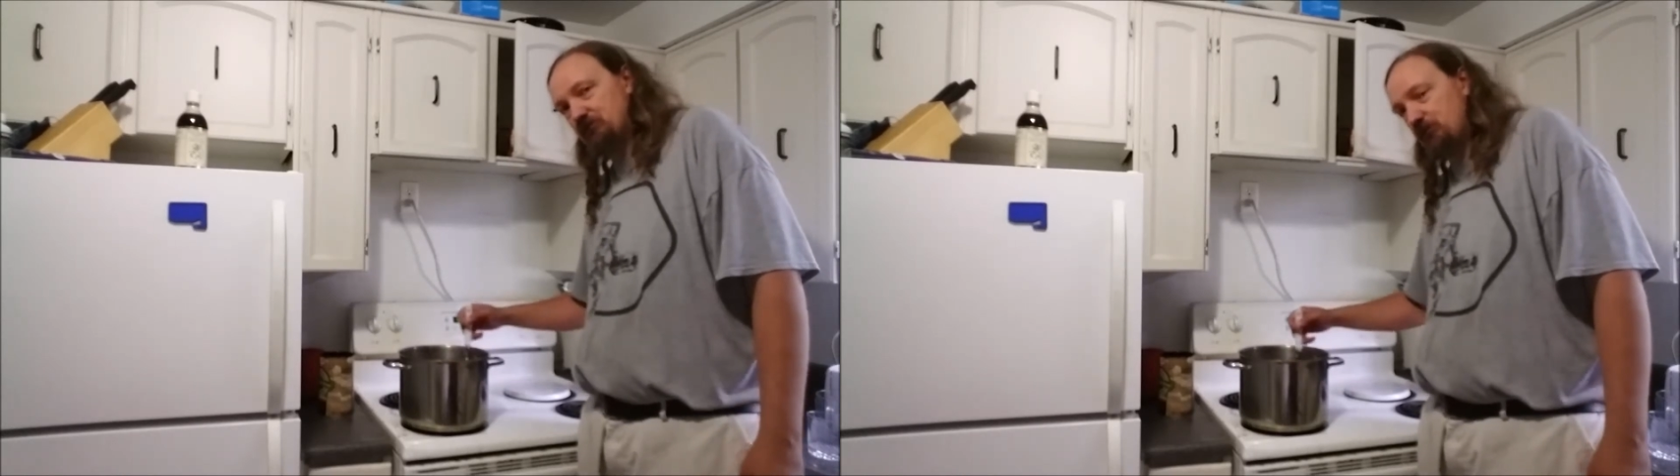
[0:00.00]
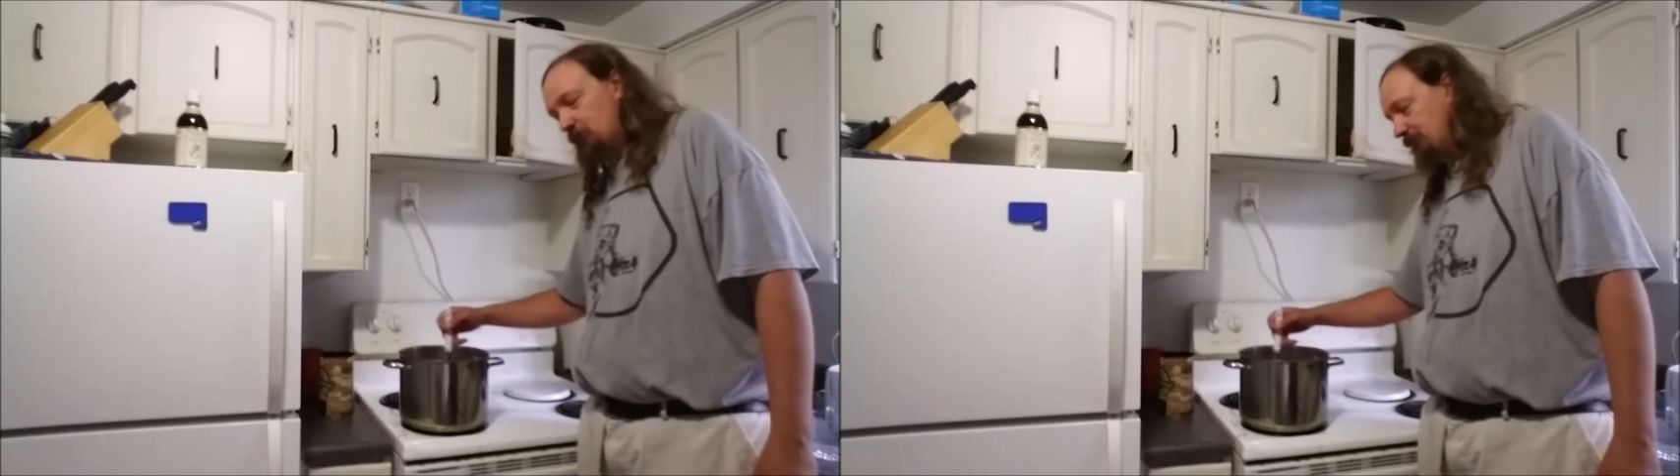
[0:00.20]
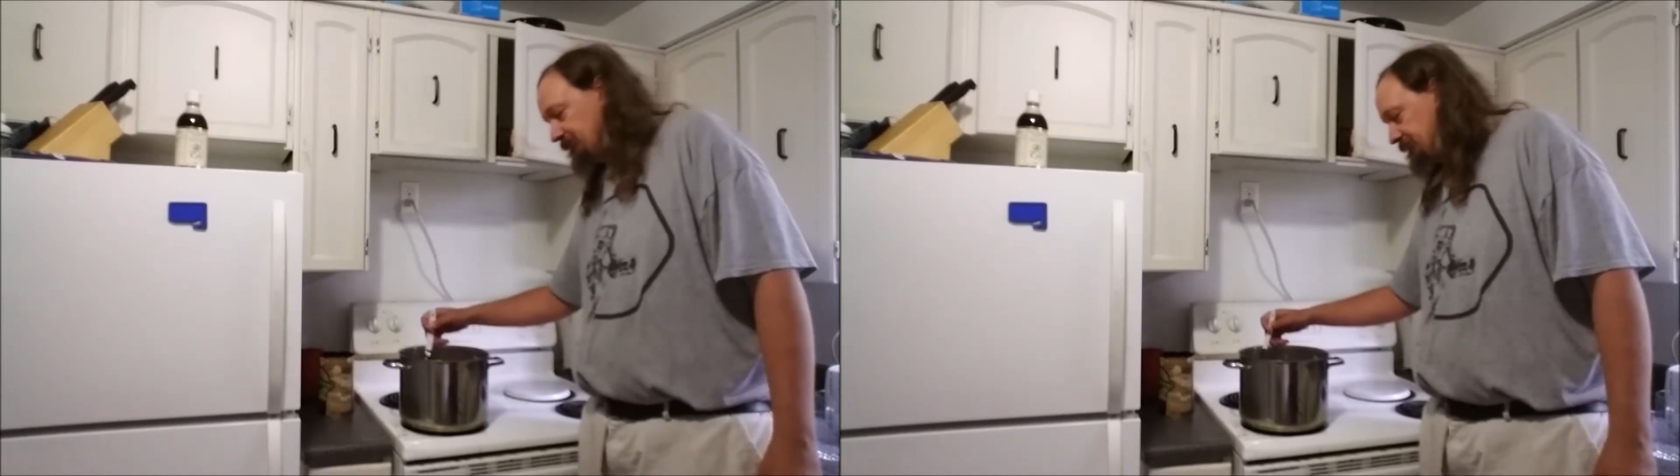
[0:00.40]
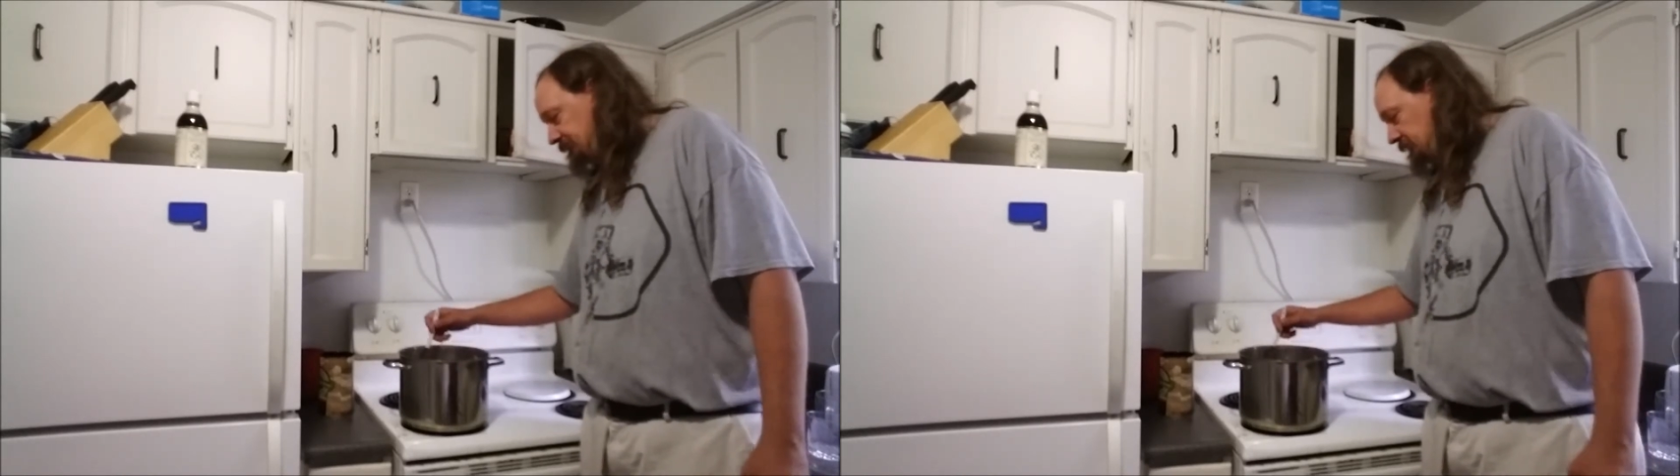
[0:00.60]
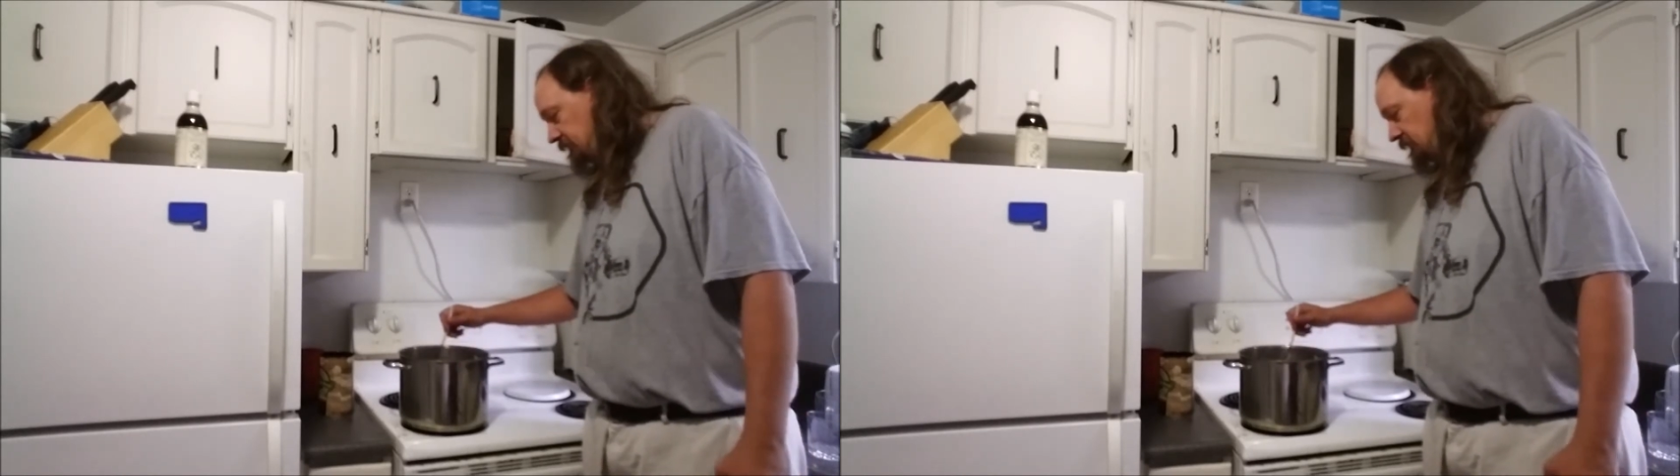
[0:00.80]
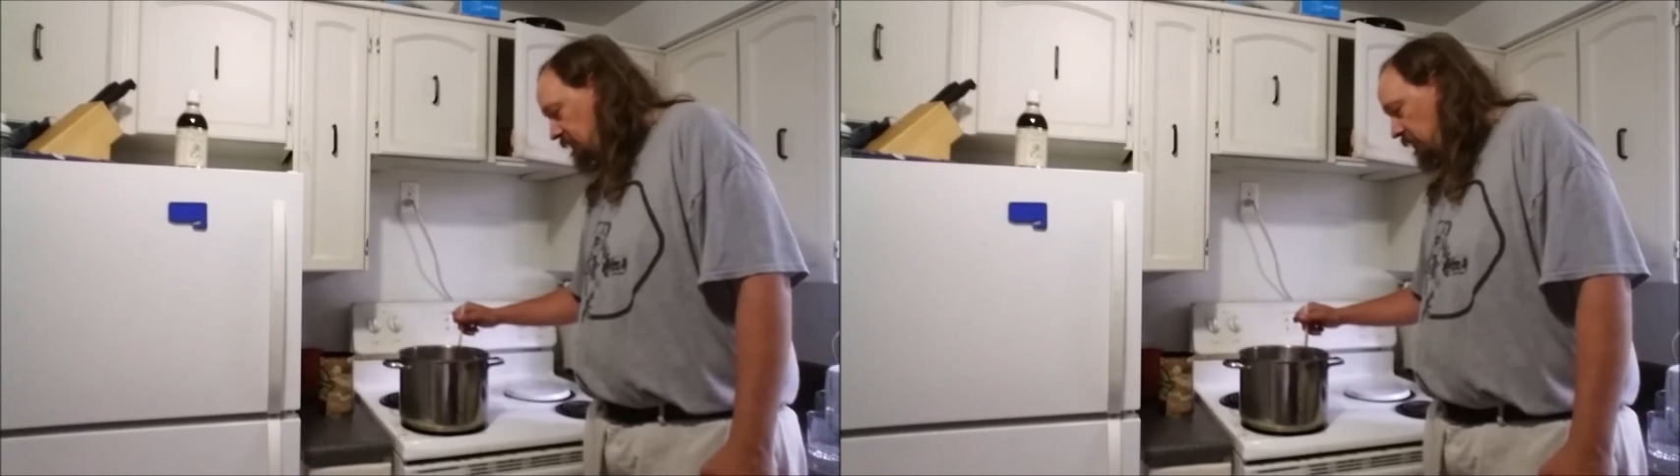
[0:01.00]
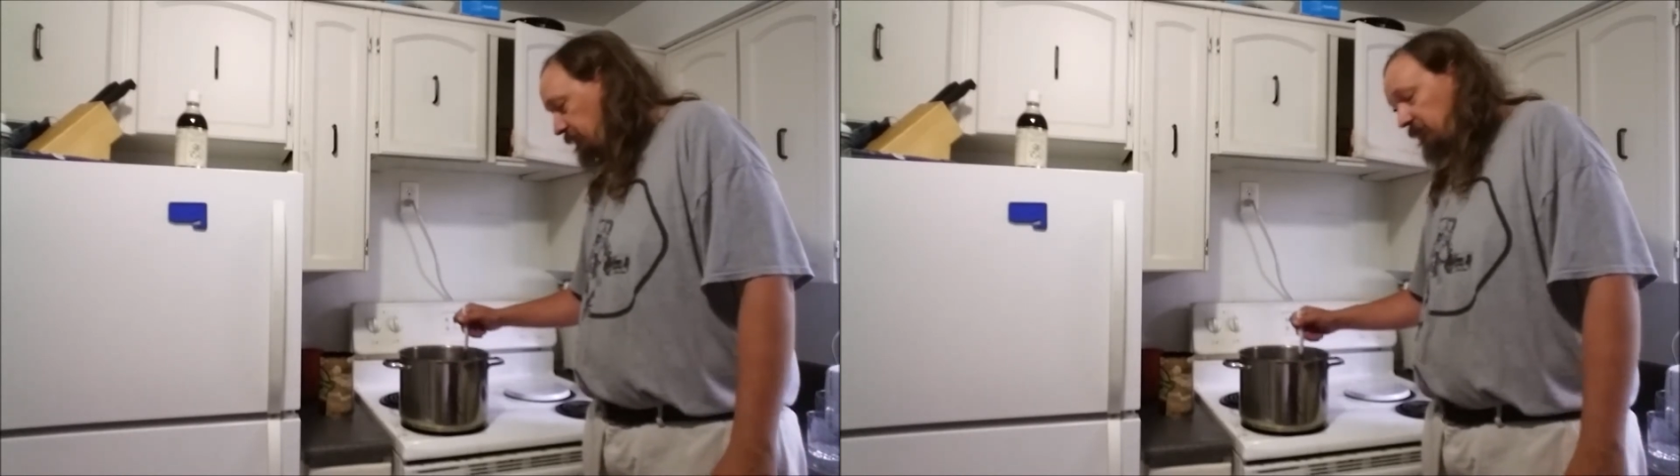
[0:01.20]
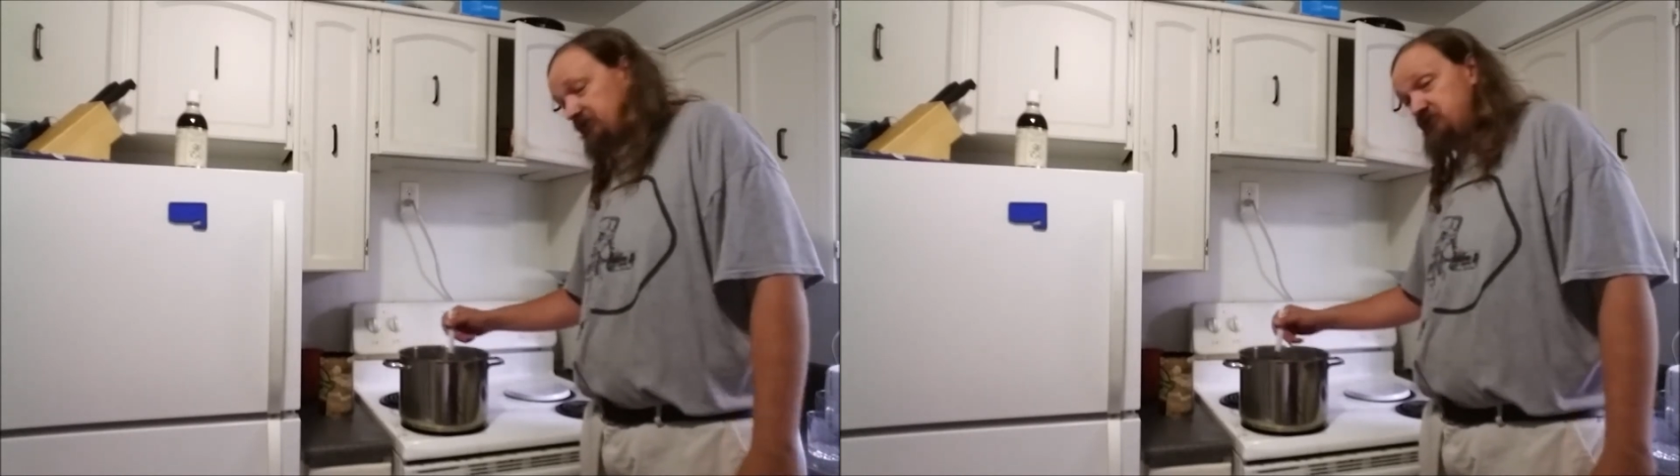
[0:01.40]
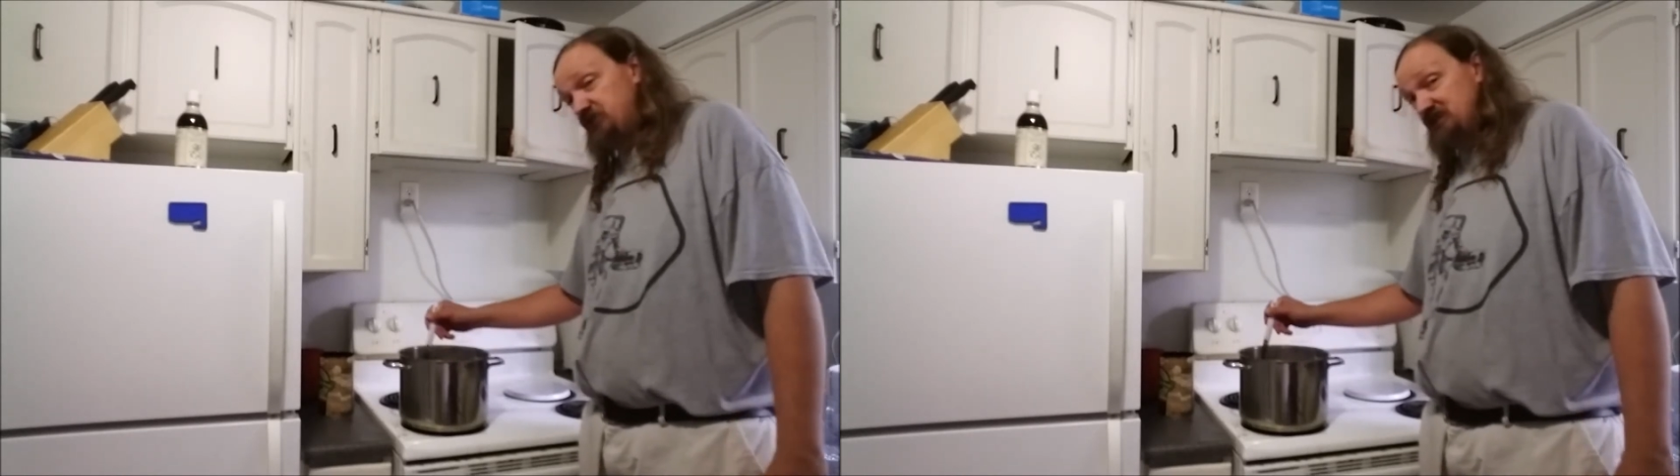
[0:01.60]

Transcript: than foam. I'll probably see